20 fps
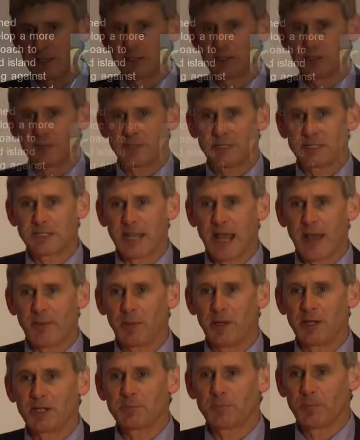and to
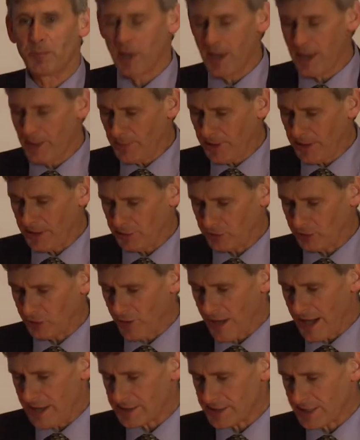establish permanent
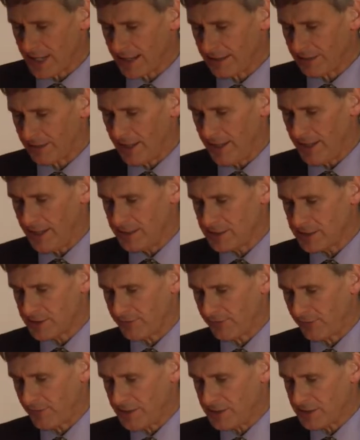transect lines,
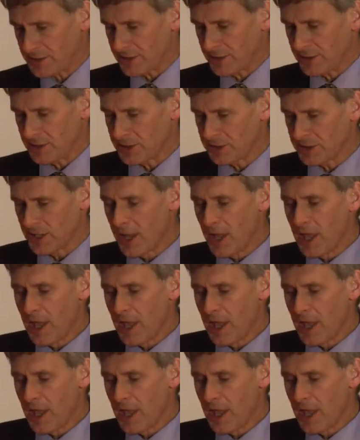for instance,